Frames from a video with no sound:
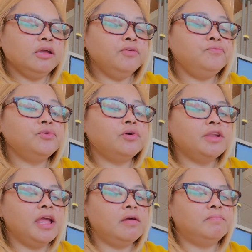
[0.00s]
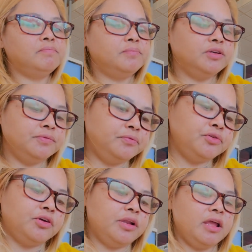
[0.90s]
if you don't
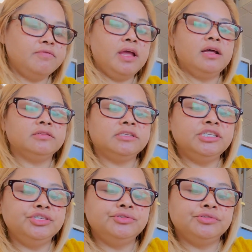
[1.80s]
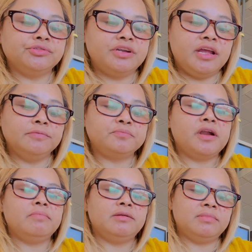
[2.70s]
have health issues or health
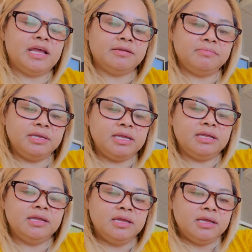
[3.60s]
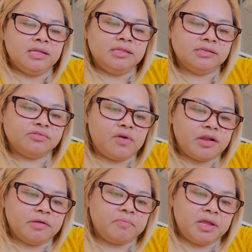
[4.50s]
problem like me, this
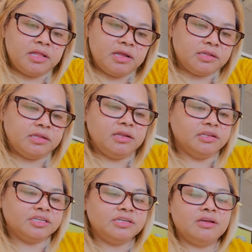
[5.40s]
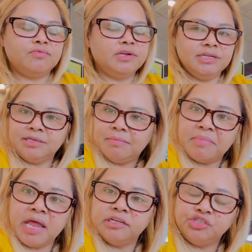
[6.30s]
chronic pain that's not really that
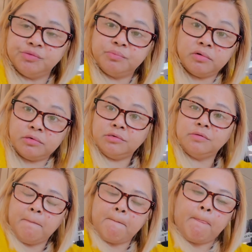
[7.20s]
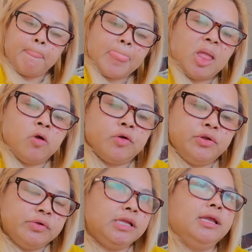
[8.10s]
manageable, or
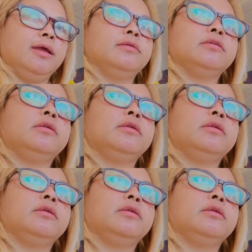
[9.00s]
you can't